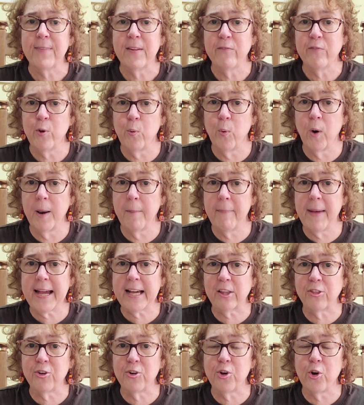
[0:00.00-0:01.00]
if you want to
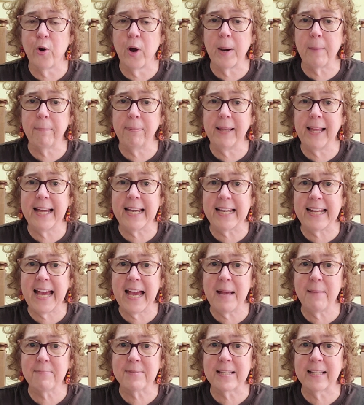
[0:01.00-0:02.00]
make it through your unplayed
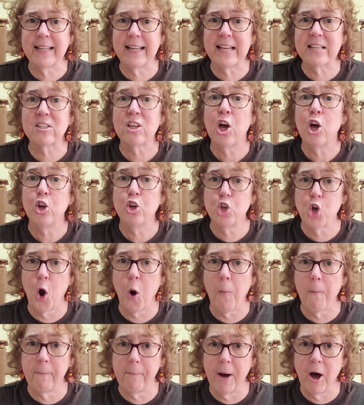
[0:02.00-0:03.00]
games list,
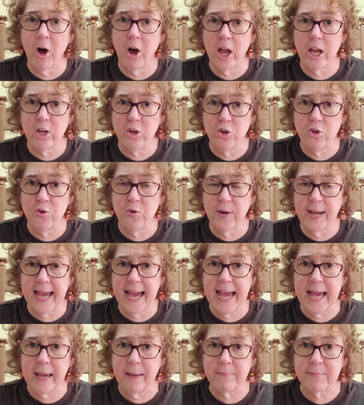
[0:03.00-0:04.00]
don't buy new
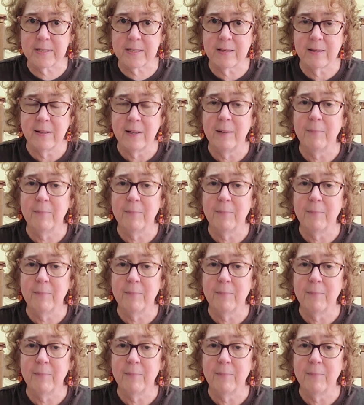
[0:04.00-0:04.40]
games.